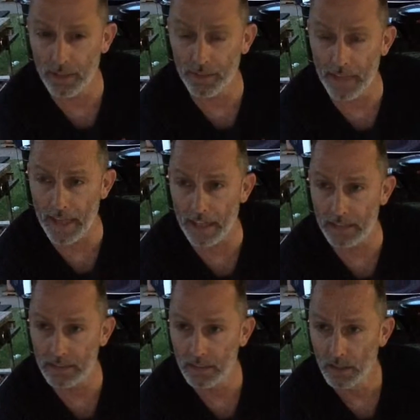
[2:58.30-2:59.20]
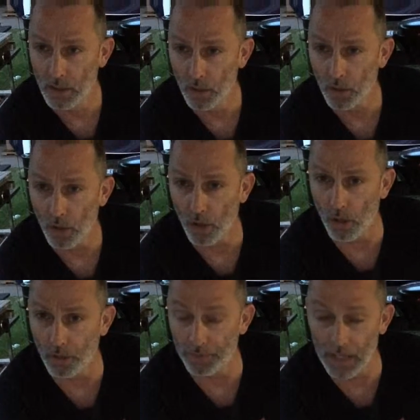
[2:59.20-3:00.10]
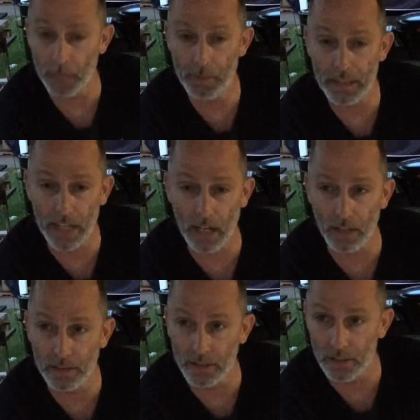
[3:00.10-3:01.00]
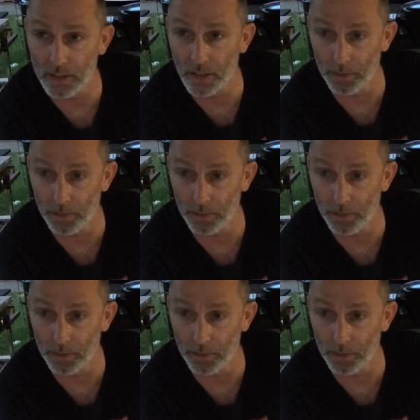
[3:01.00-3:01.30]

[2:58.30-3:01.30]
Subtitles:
that our VIP challenge is going